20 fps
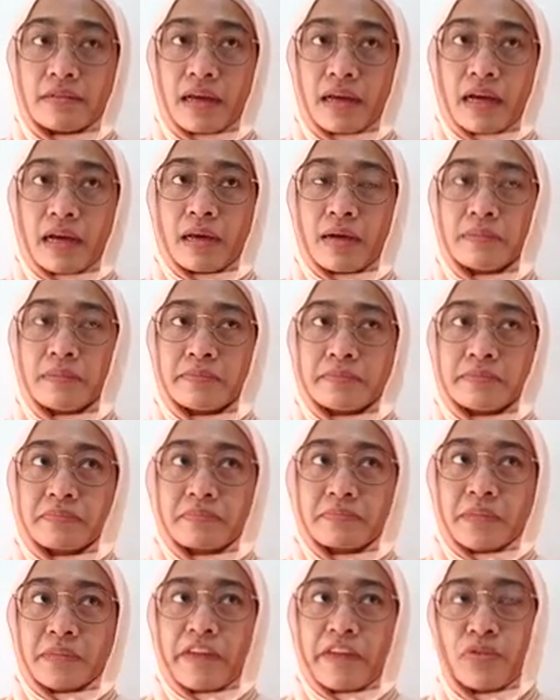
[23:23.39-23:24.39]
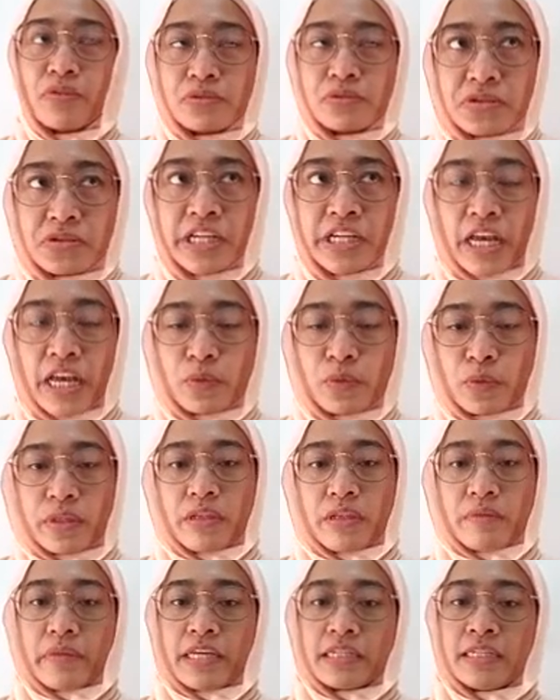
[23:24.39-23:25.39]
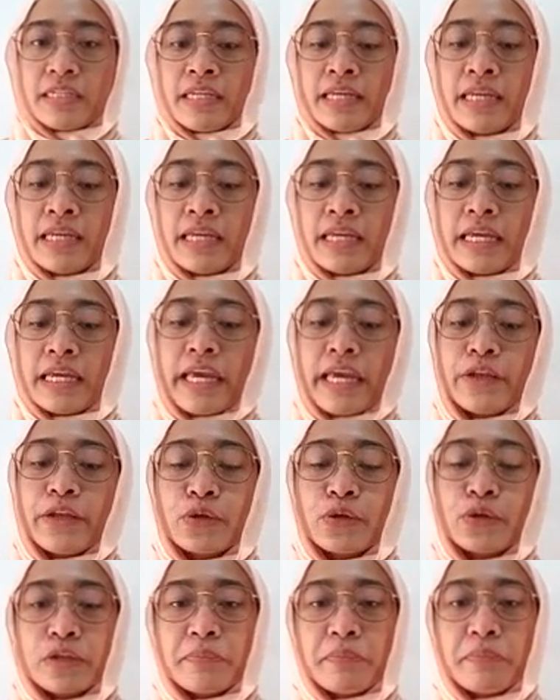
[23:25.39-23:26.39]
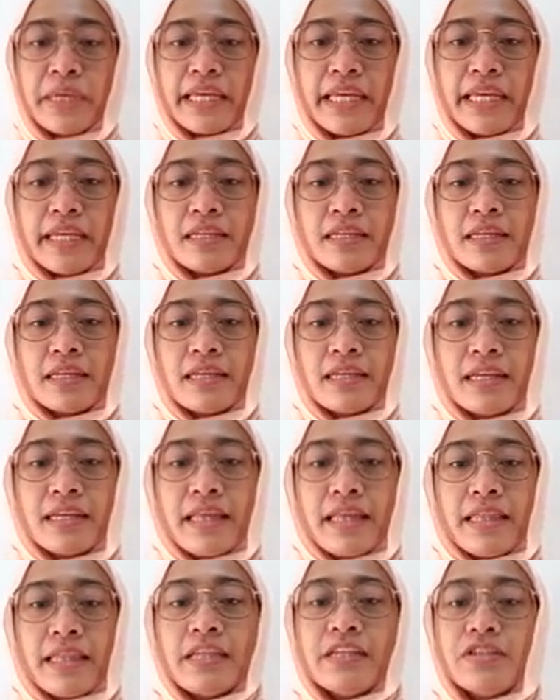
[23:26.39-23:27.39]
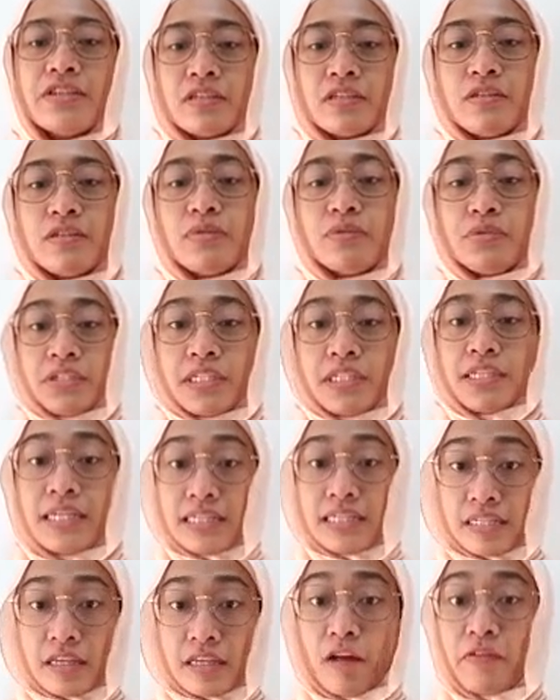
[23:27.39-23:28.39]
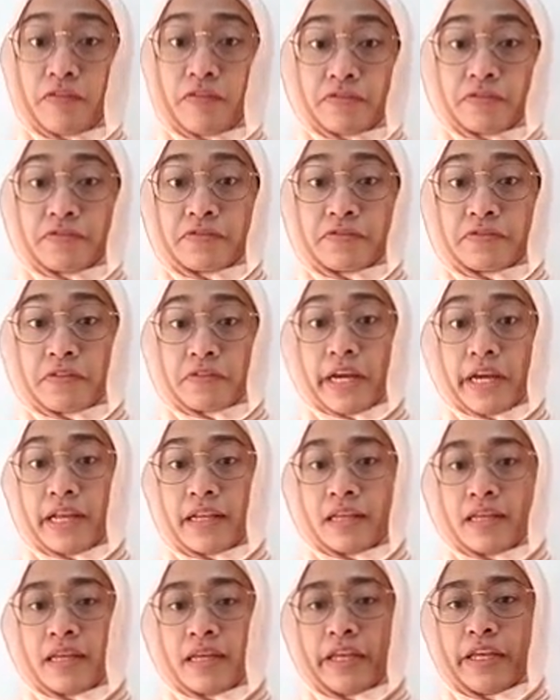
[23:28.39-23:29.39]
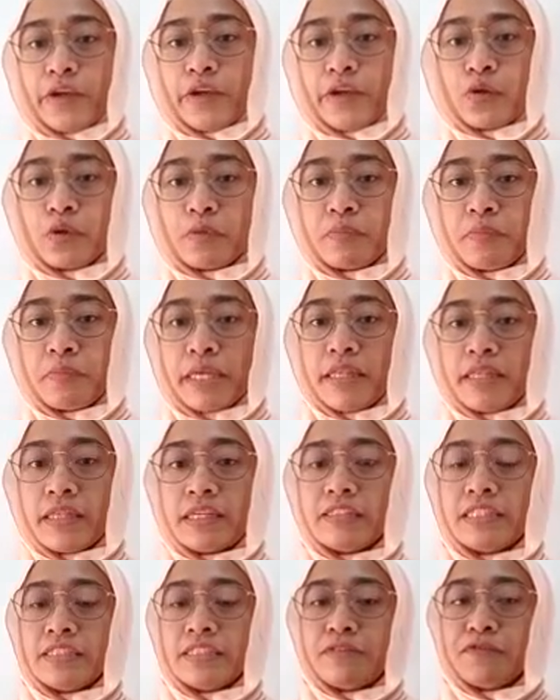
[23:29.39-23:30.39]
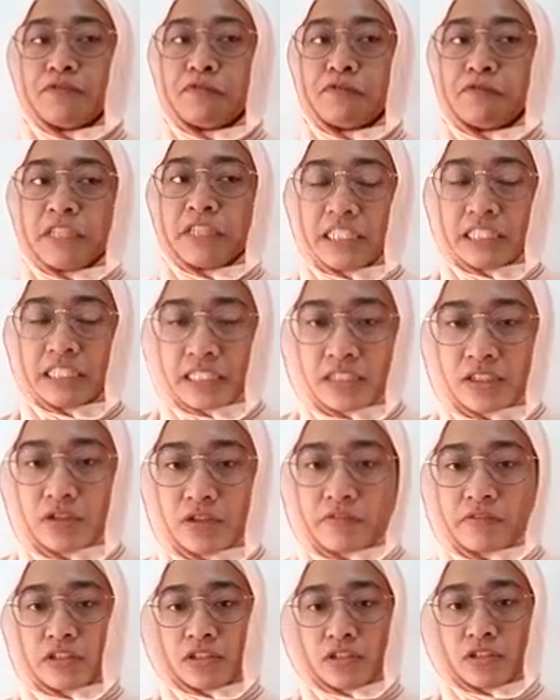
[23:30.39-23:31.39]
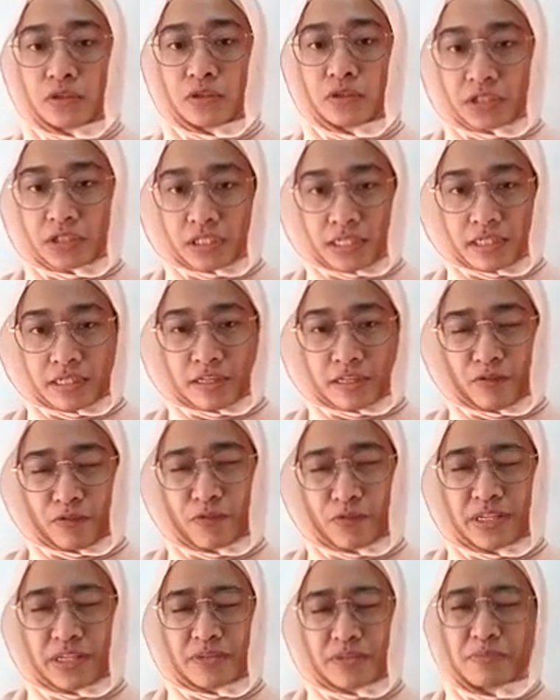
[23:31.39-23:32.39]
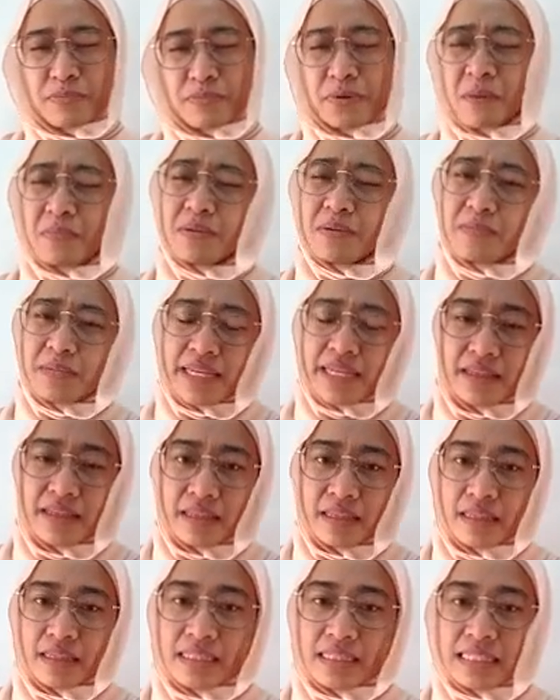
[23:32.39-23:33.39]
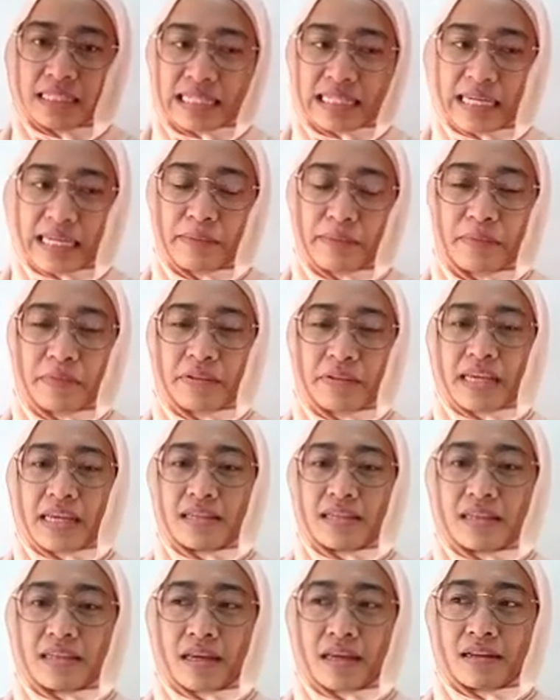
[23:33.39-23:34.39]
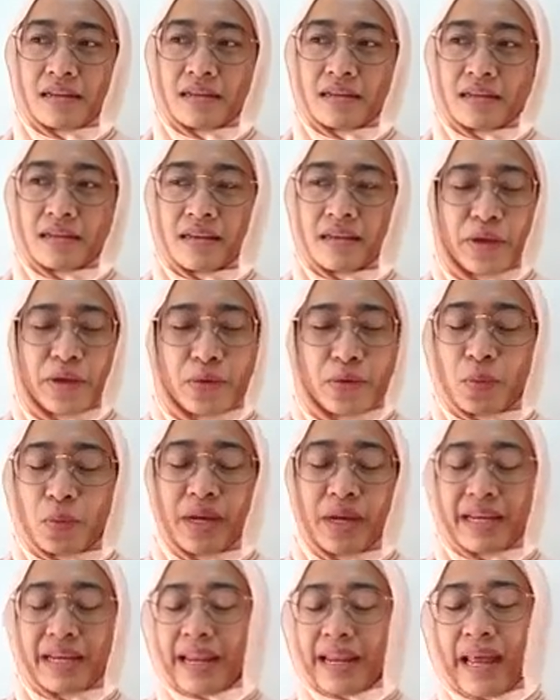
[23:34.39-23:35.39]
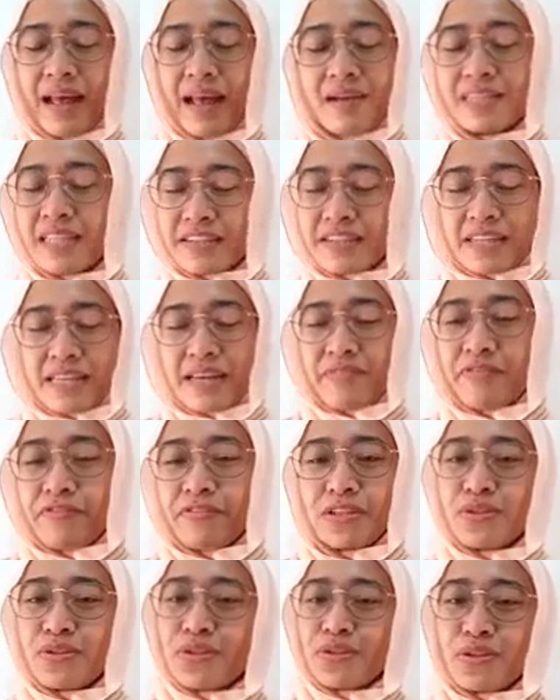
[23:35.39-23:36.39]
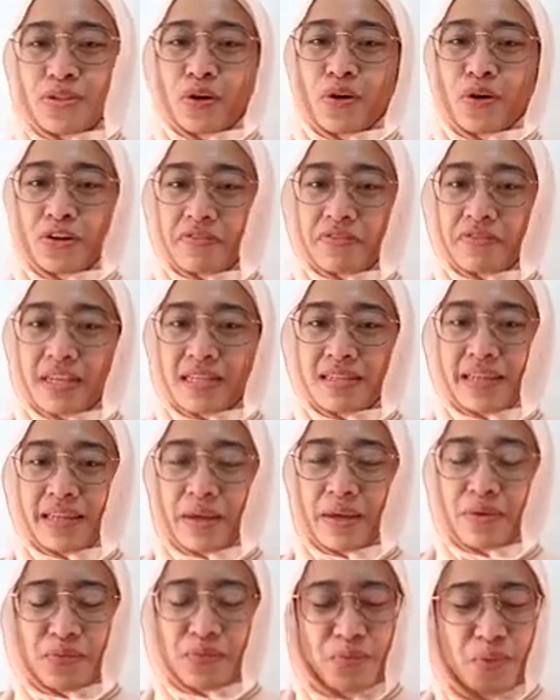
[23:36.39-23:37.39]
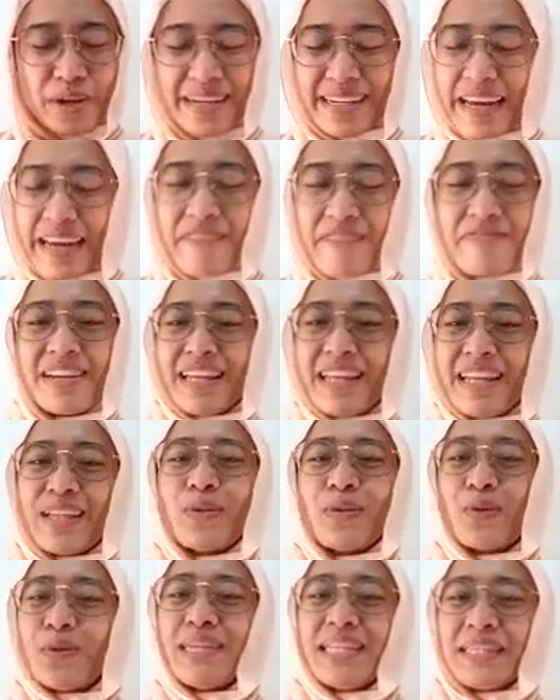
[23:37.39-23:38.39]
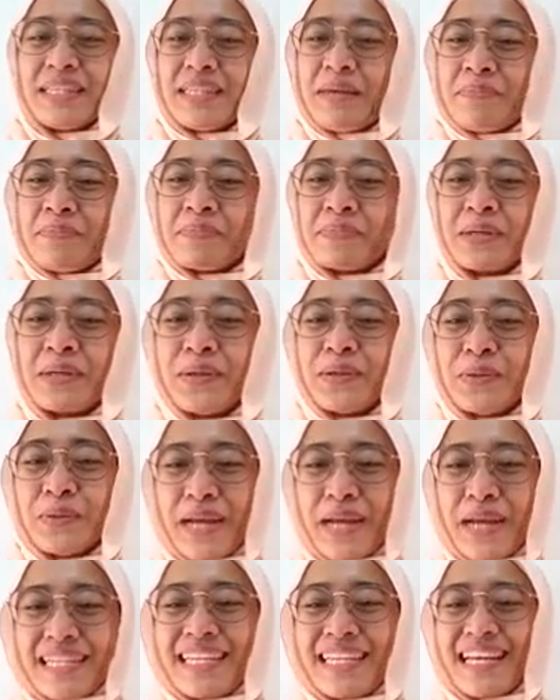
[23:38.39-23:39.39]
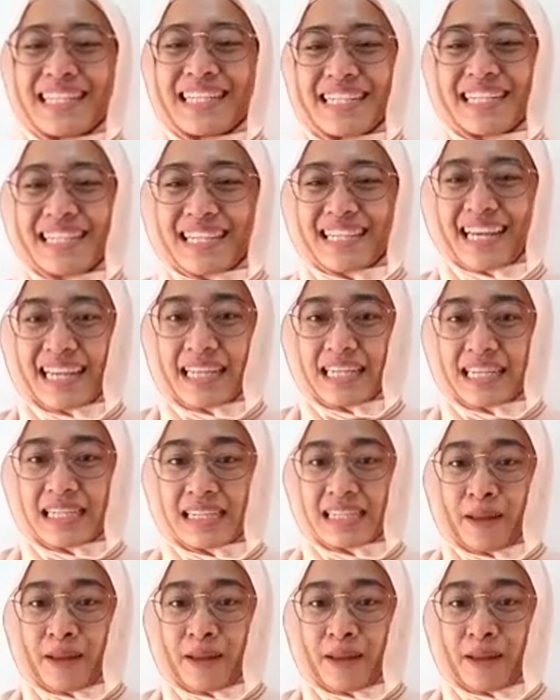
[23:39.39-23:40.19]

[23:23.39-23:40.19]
I've also shared with them actually. It could be the solution itself, right? It could be the features of the solution itself, which probably the team thinks that, hey, no one else has ever thought of this. Like, we are definitely the only team who has actually designed this.